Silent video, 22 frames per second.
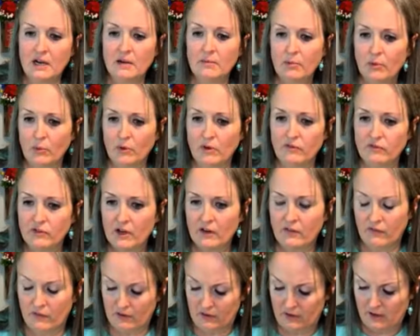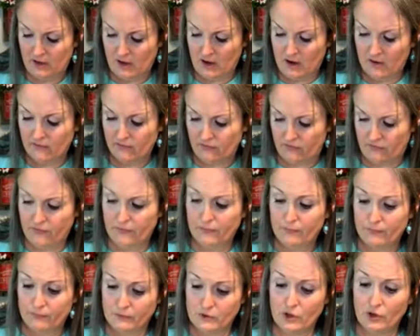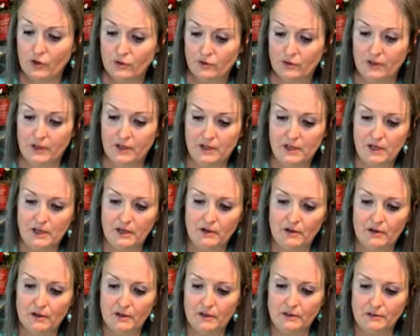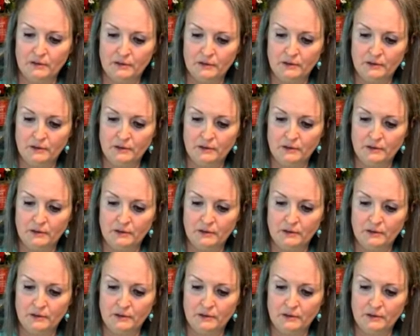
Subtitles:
but we definitely have turned the heat on.